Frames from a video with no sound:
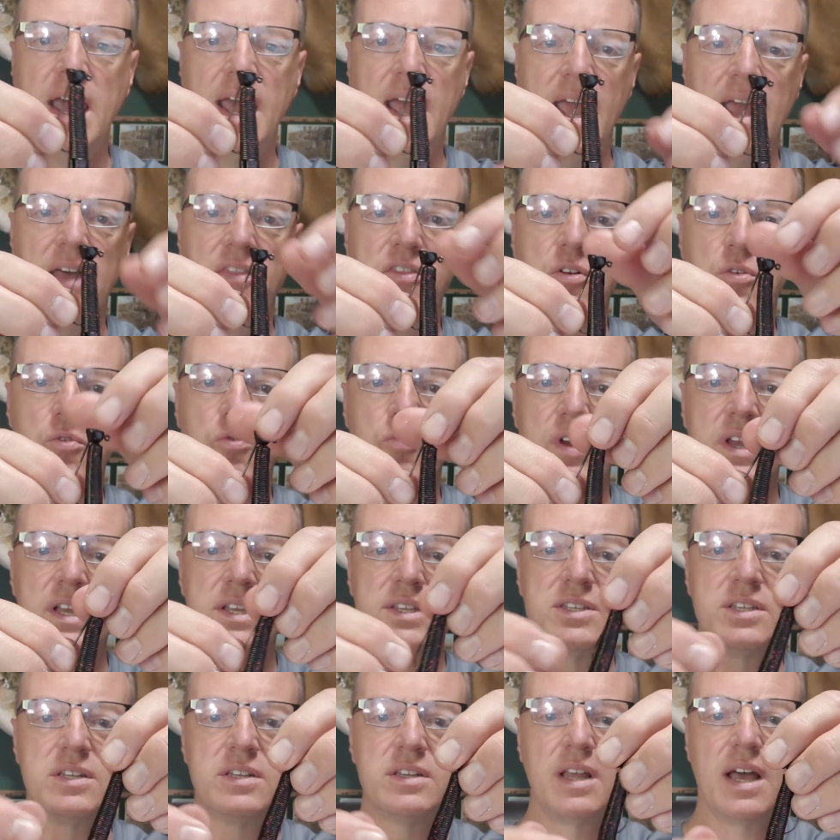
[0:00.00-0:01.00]
And the
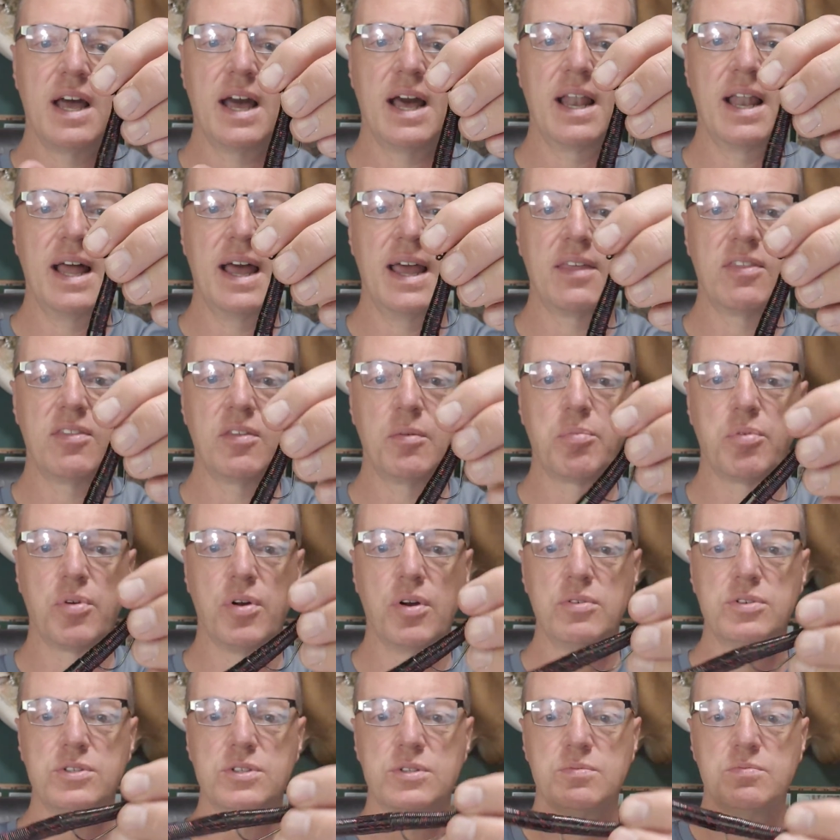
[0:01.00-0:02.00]
reason I like the
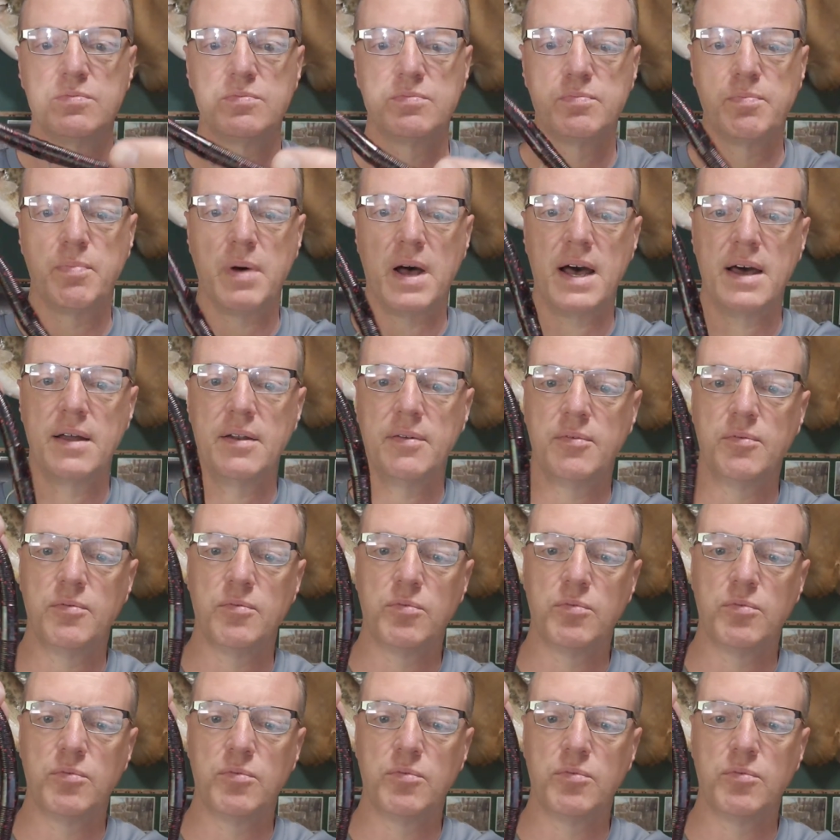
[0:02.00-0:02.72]
Pro Spot